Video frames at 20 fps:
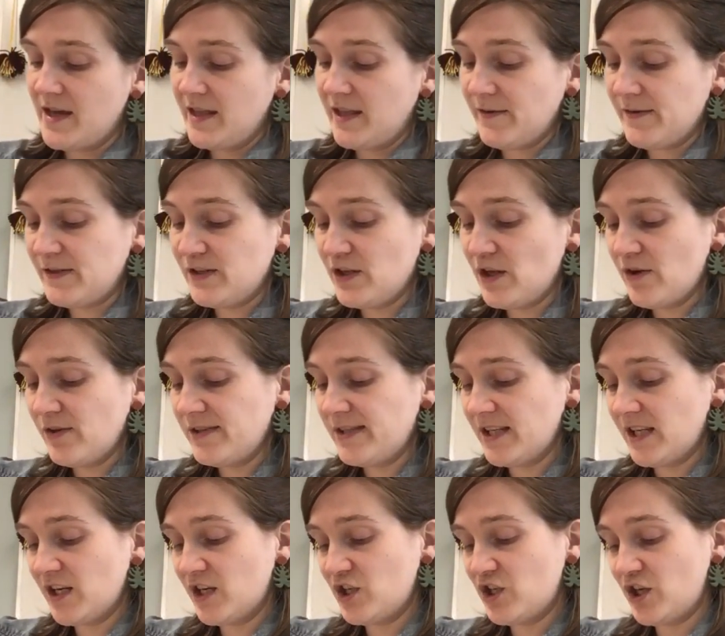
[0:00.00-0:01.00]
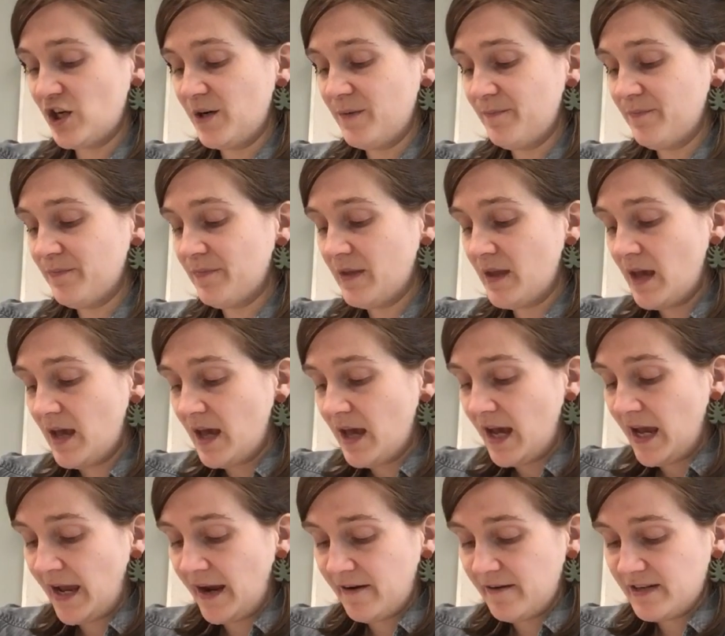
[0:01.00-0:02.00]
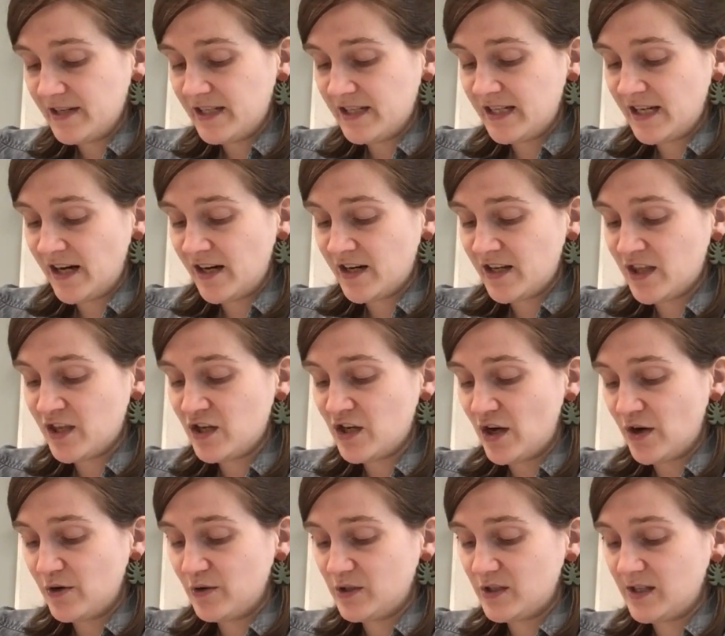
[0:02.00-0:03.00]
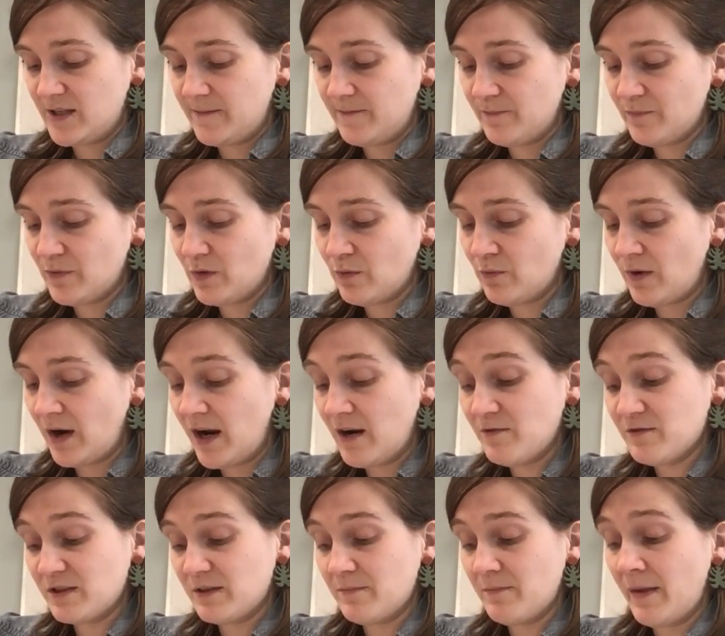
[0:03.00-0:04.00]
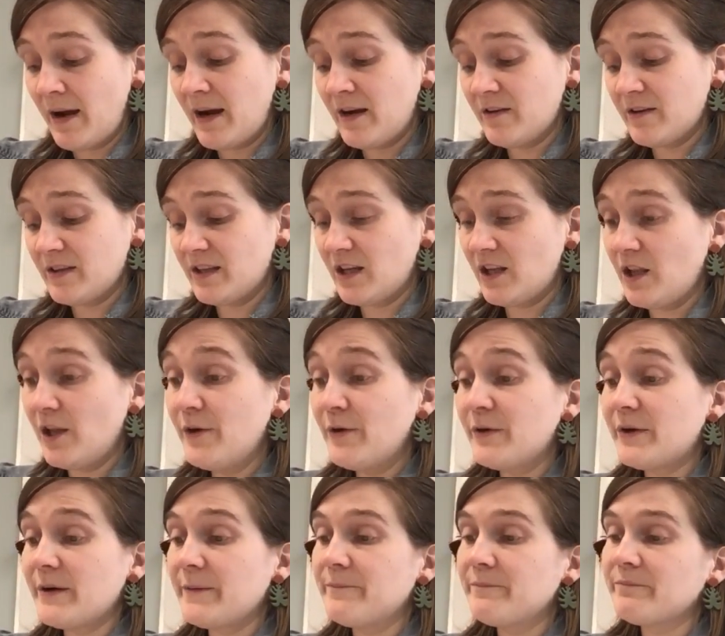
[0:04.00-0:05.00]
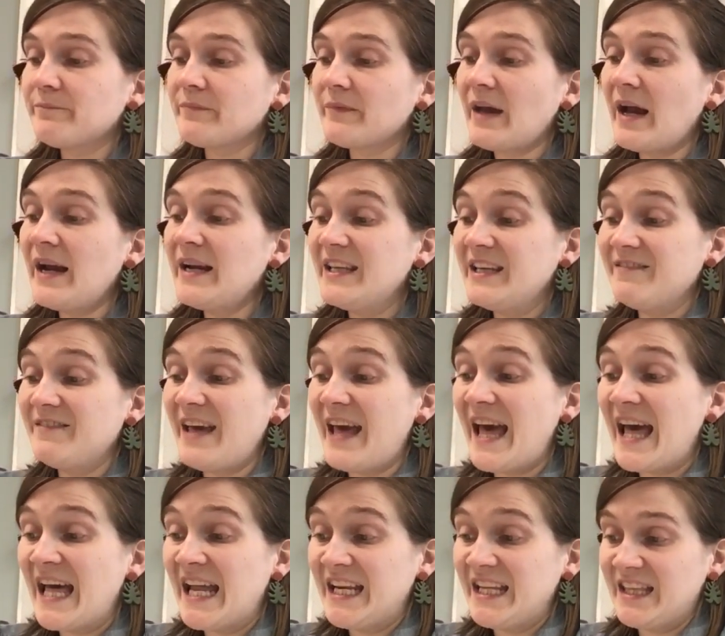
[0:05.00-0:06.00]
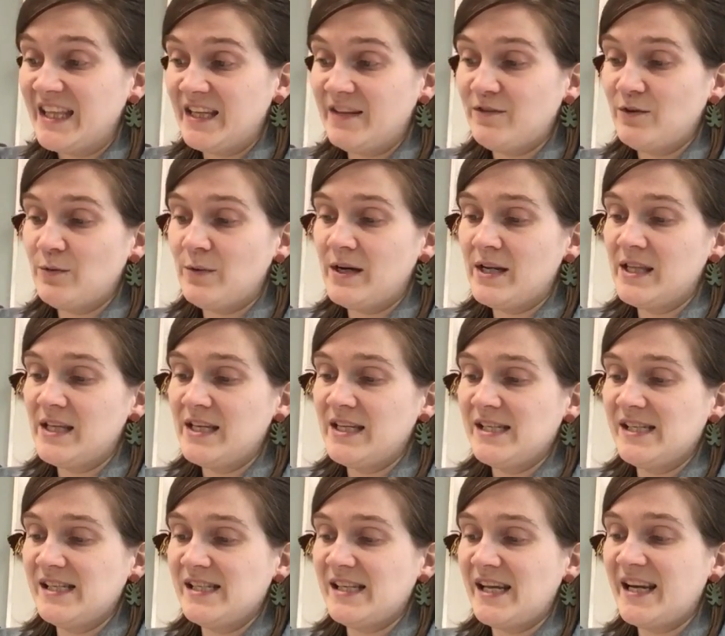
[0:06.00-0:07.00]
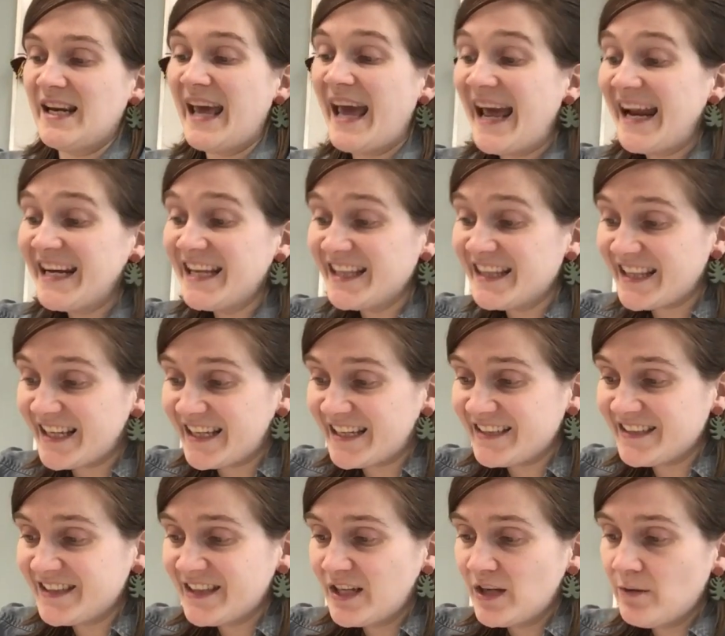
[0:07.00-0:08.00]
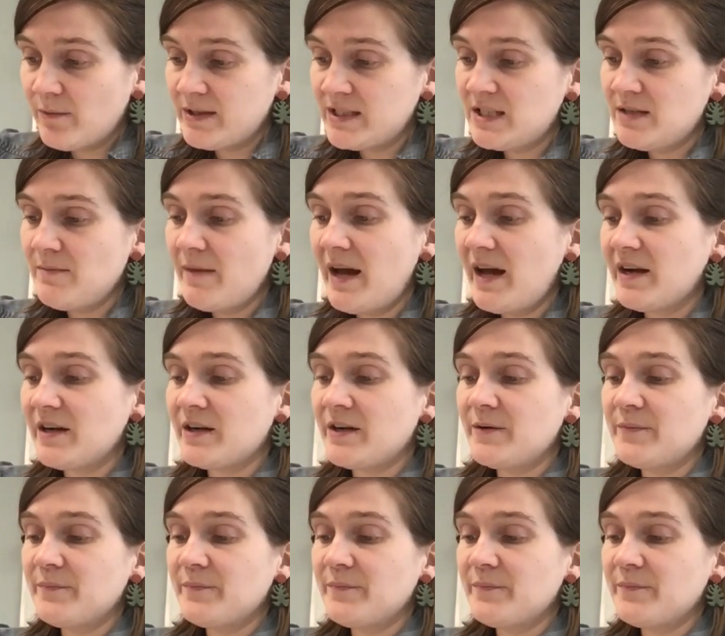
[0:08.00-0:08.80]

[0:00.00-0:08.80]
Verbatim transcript: There was no signature. Harry stared at the note. Ron was admiring the cloak. I'd give anything for one of these, he said. Anything. What's the matter?